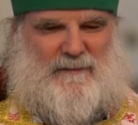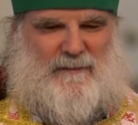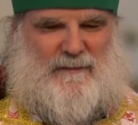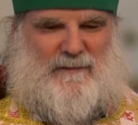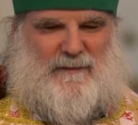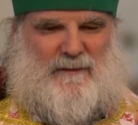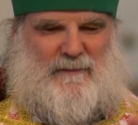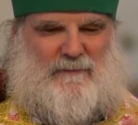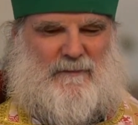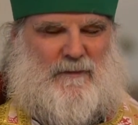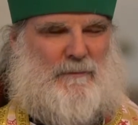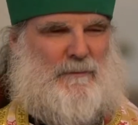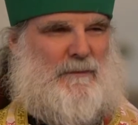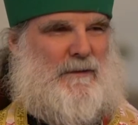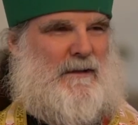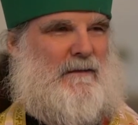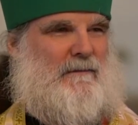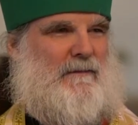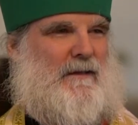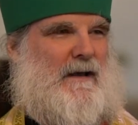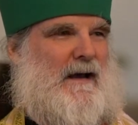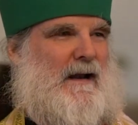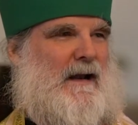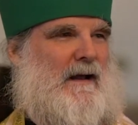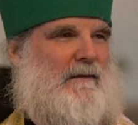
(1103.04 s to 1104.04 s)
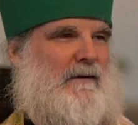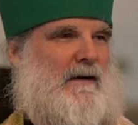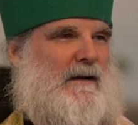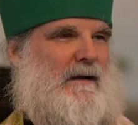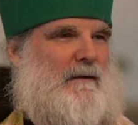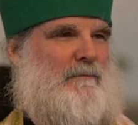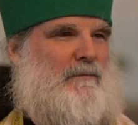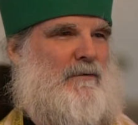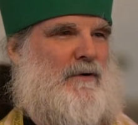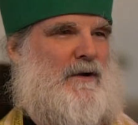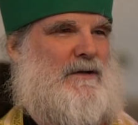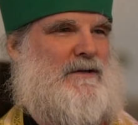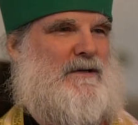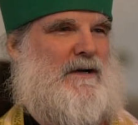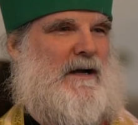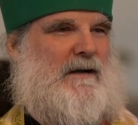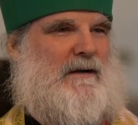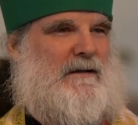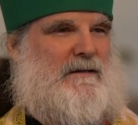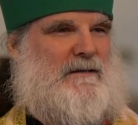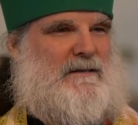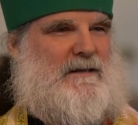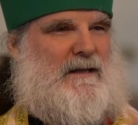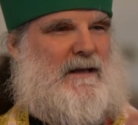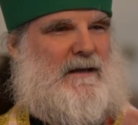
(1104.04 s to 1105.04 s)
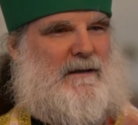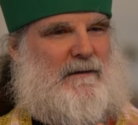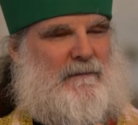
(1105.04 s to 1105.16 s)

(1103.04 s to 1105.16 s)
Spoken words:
If you believe that, I've got a bridge I could sell you